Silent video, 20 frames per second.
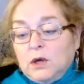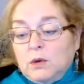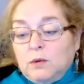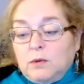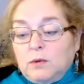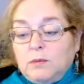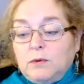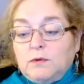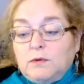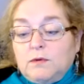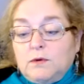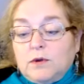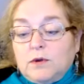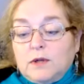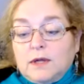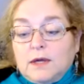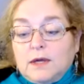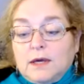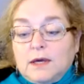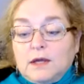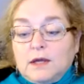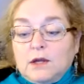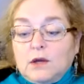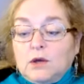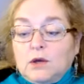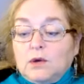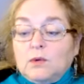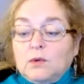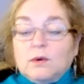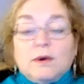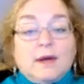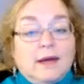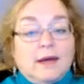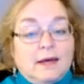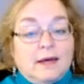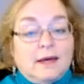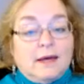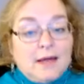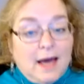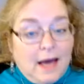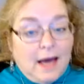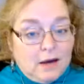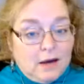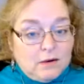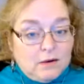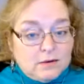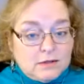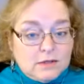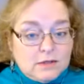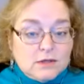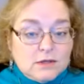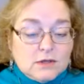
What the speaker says: will be falling in your eighth house.